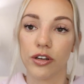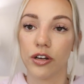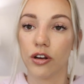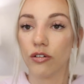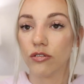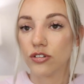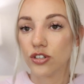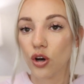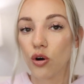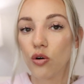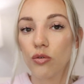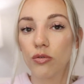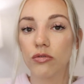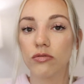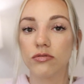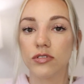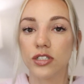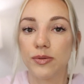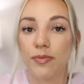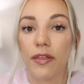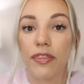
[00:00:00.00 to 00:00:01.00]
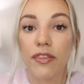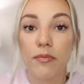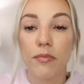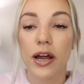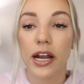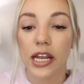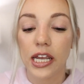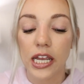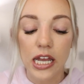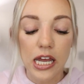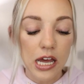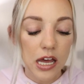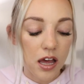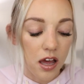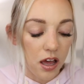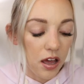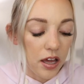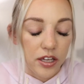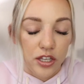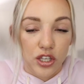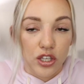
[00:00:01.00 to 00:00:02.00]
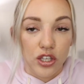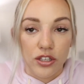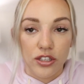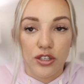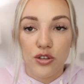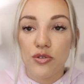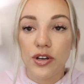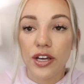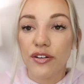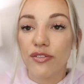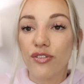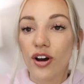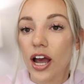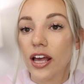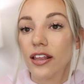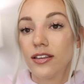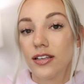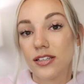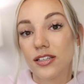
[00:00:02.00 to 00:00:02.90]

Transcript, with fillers: You know, don't spend the money you can find